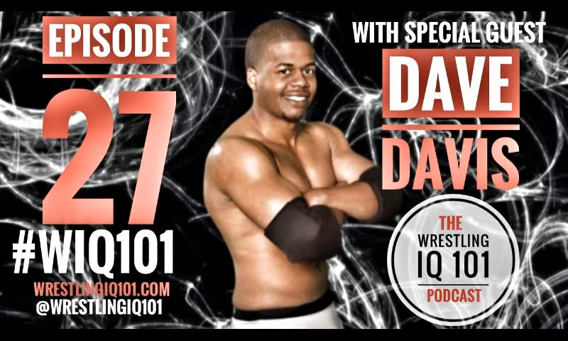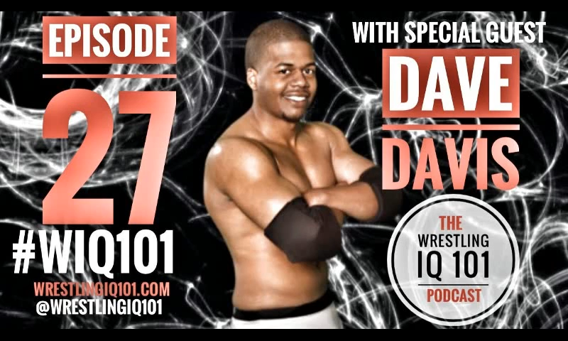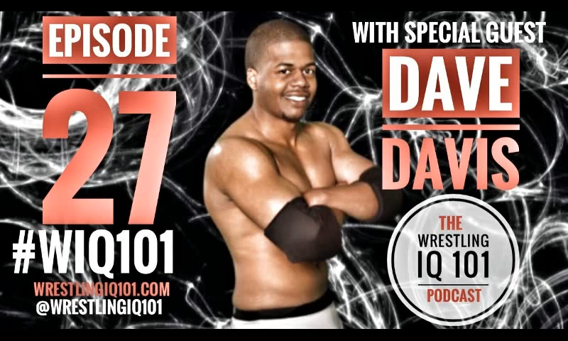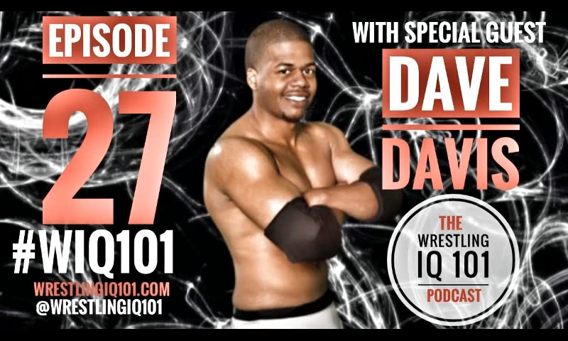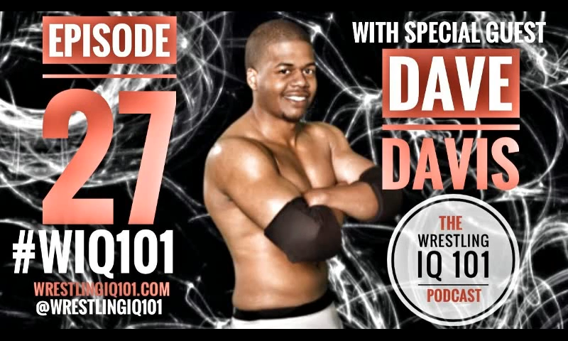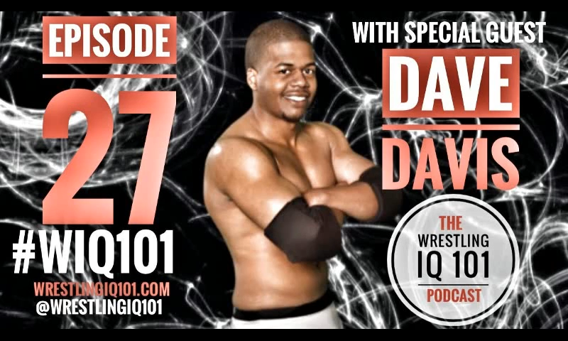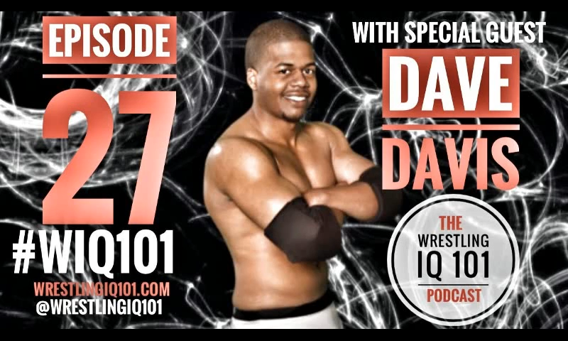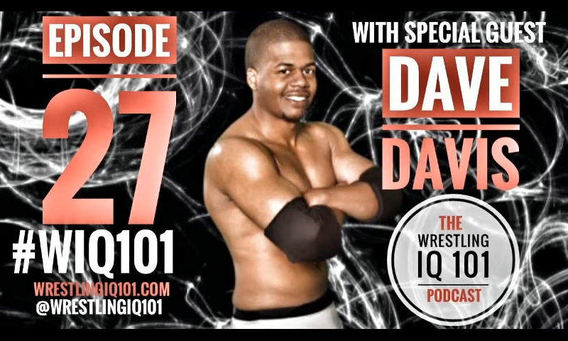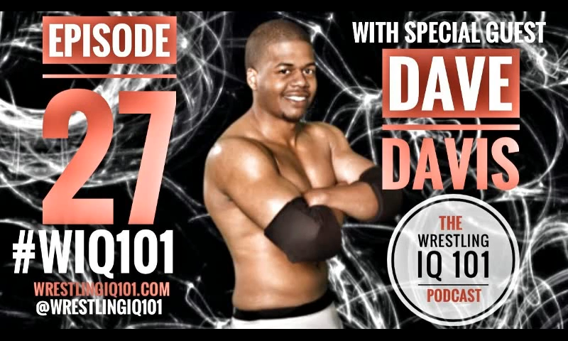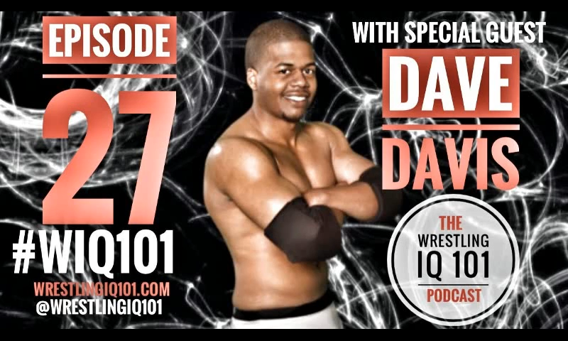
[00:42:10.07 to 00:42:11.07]

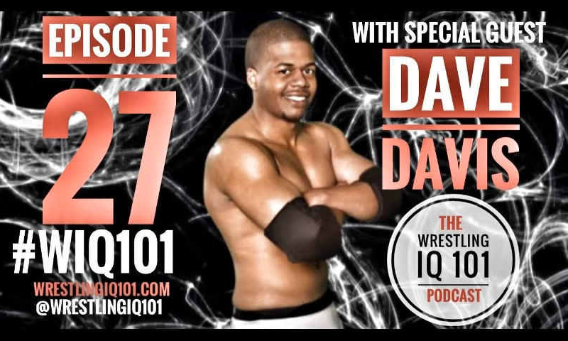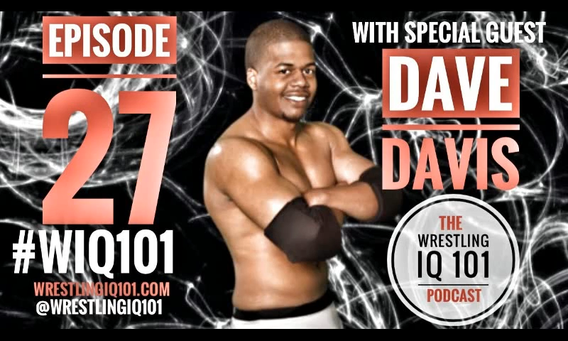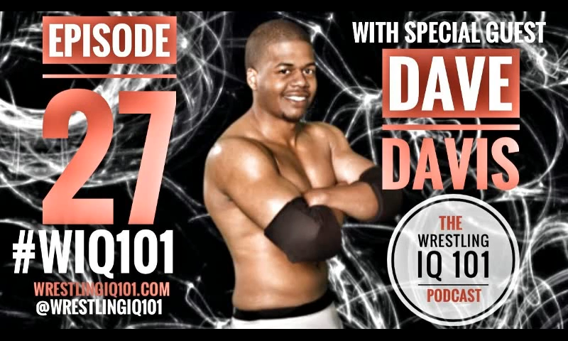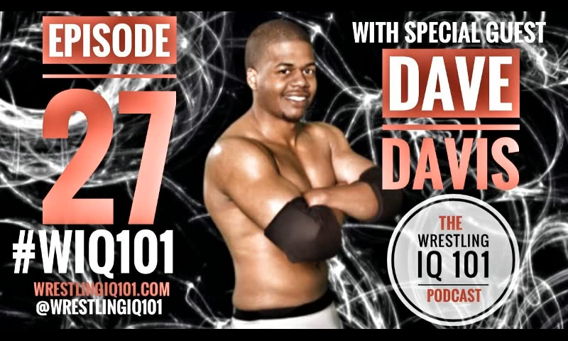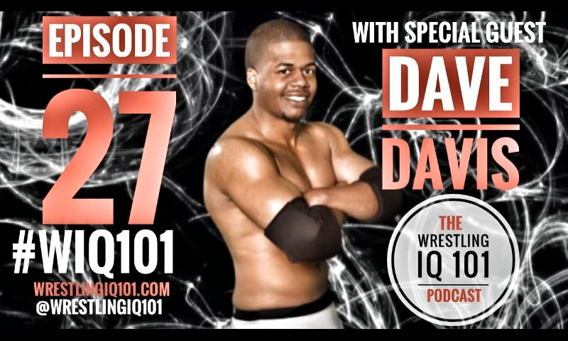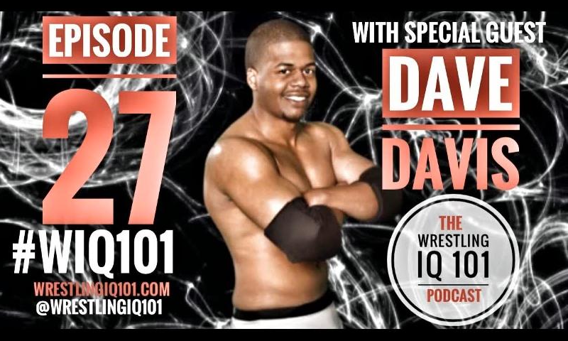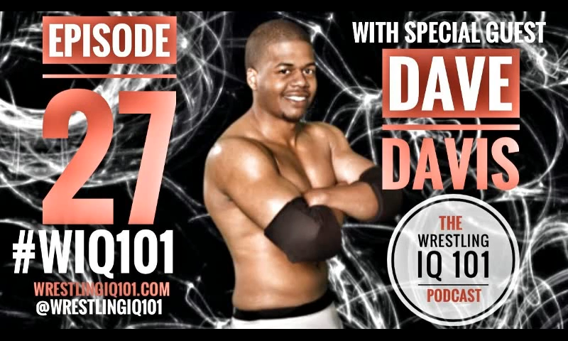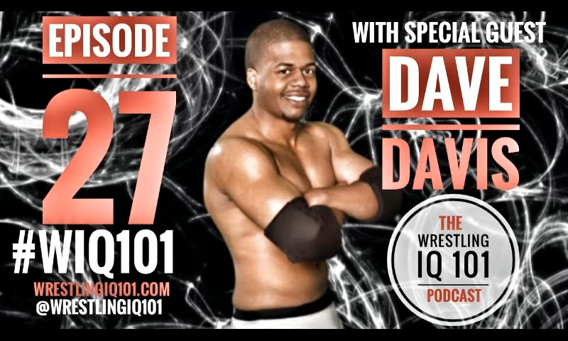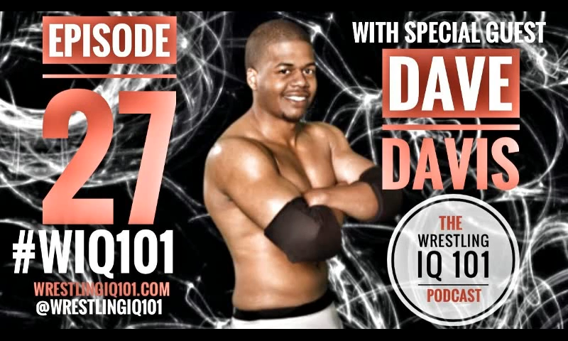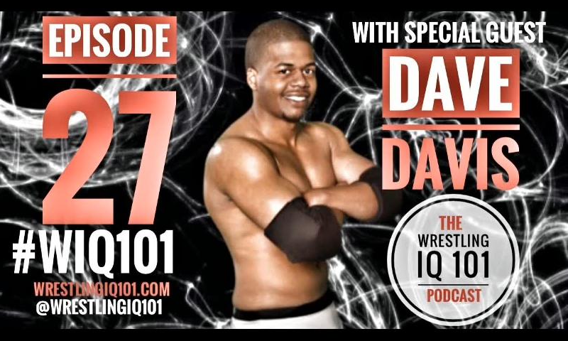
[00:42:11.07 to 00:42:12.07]

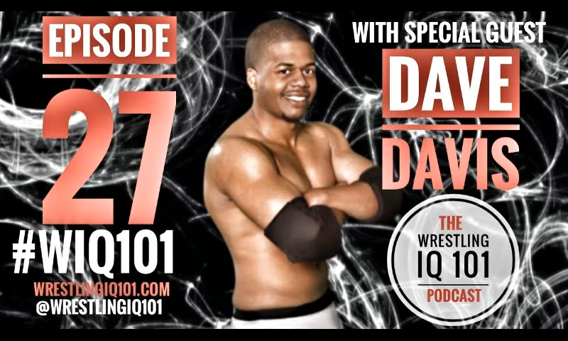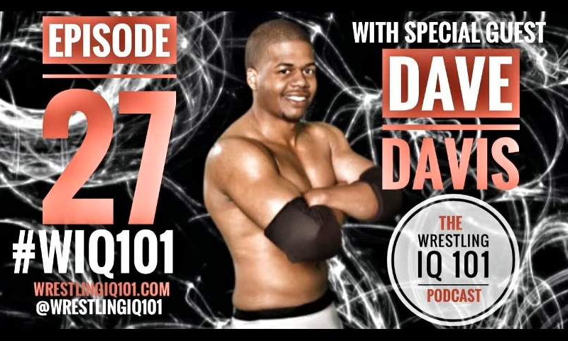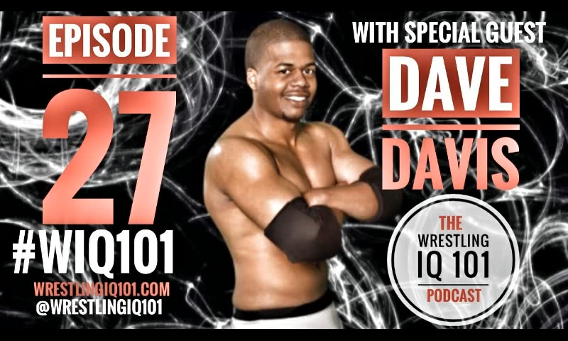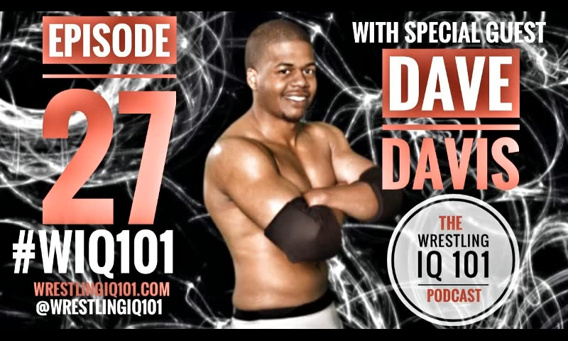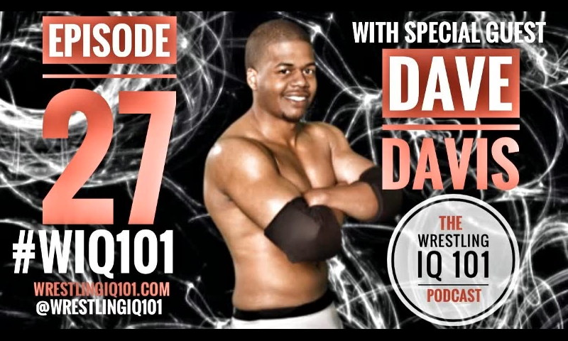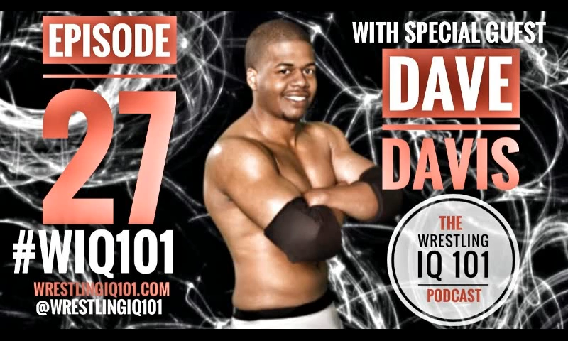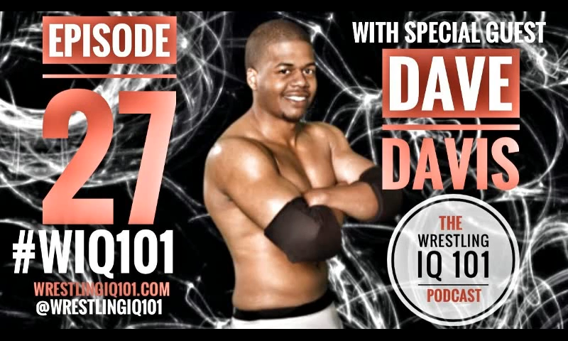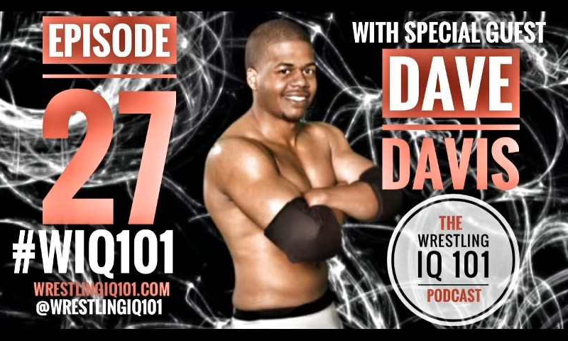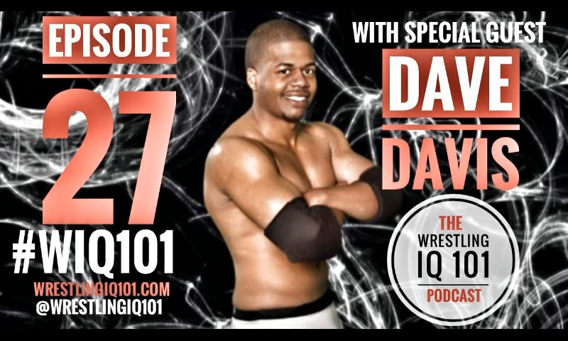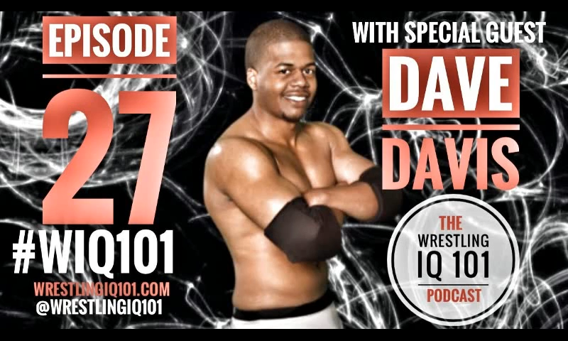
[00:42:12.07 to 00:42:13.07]

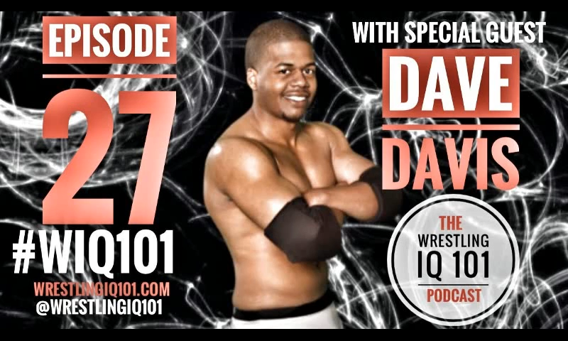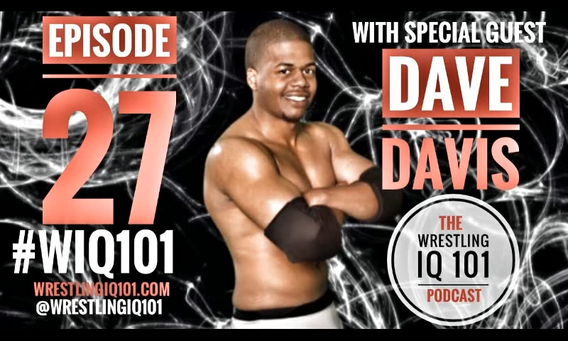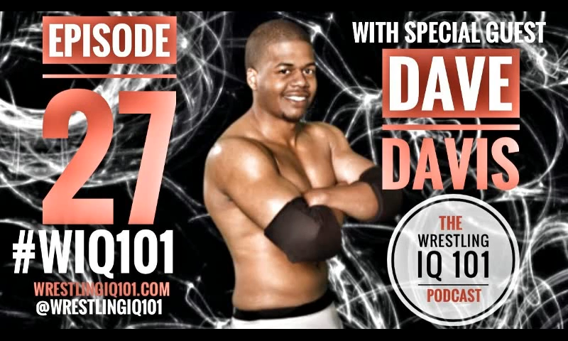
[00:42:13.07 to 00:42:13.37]
(no lip movement)